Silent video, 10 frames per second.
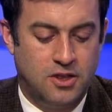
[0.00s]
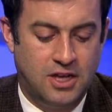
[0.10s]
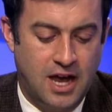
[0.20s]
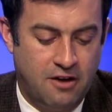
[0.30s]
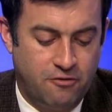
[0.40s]

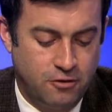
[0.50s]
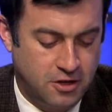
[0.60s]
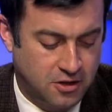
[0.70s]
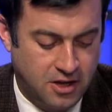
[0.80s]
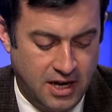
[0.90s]
the
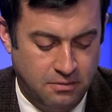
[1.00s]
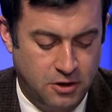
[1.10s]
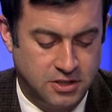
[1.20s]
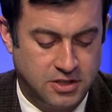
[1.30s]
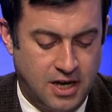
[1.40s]
effort to
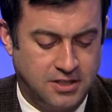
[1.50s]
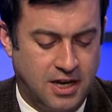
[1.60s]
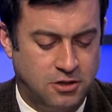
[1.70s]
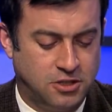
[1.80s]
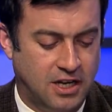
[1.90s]
claim this,
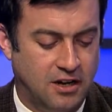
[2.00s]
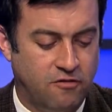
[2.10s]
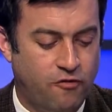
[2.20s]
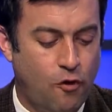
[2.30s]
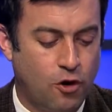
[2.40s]
as I
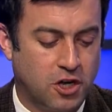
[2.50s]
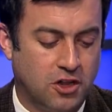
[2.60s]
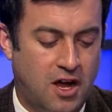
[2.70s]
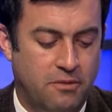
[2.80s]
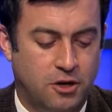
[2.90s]
understand it, four
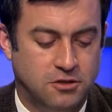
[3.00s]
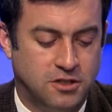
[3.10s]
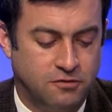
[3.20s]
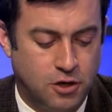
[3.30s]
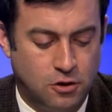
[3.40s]
kilometres